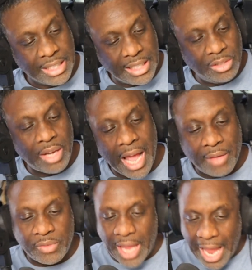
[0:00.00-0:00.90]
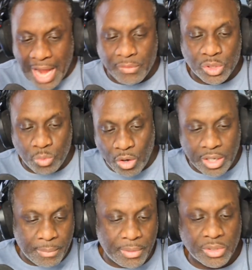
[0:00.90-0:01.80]
Then you have the average
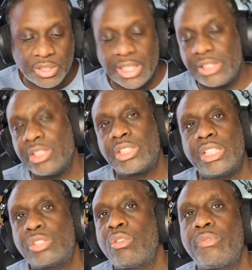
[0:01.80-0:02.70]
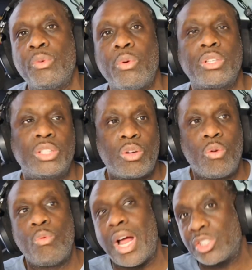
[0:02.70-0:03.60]
working person that just gets off the work to
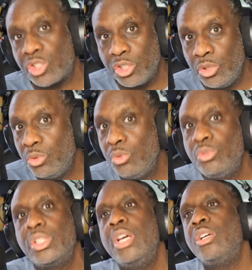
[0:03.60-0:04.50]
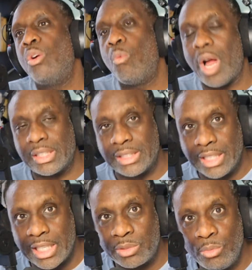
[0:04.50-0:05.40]
go watch the news, go watch
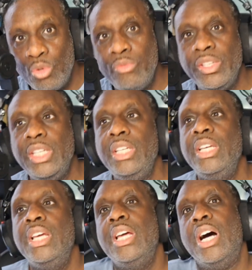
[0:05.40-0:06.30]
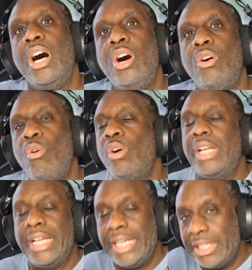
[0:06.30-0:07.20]
the next movie,
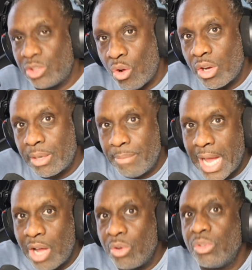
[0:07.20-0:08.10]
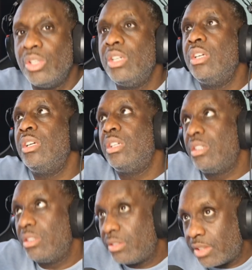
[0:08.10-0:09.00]
and they talk about
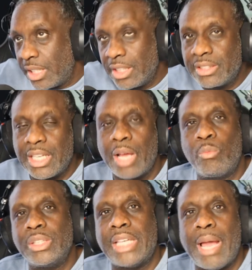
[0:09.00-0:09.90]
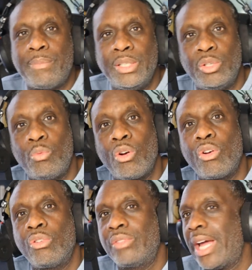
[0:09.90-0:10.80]
things like what's happening in the
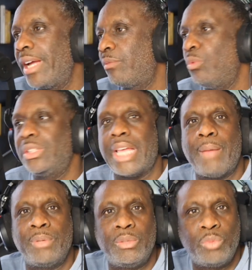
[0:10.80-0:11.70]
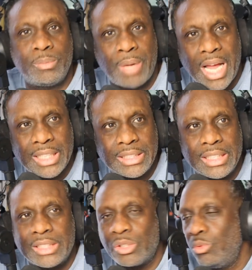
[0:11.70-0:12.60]
world, like what's happening with
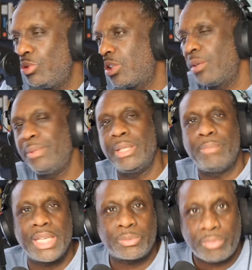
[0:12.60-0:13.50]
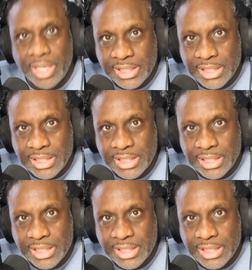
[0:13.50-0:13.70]
politics, who's going to be the best